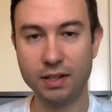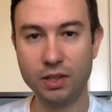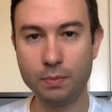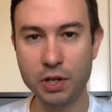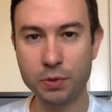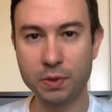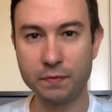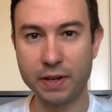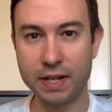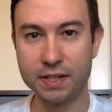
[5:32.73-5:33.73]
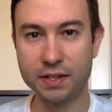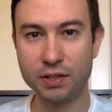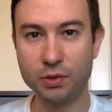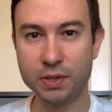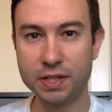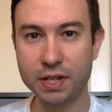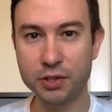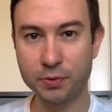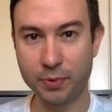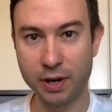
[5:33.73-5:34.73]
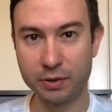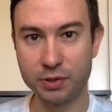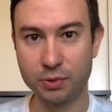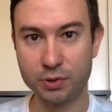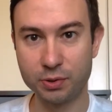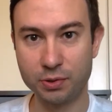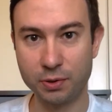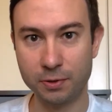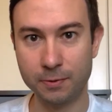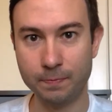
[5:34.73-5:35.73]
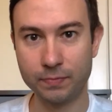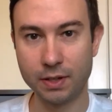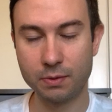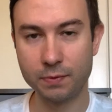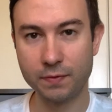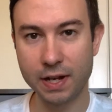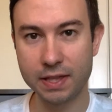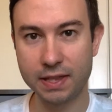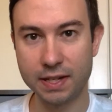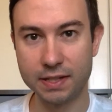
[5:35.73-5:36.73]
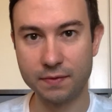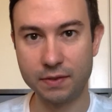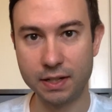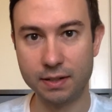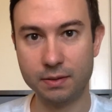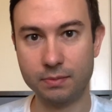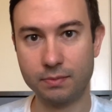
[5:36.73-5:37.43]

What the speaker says: In the measurement phase, you assess your progress towards your goal and refine things if needed.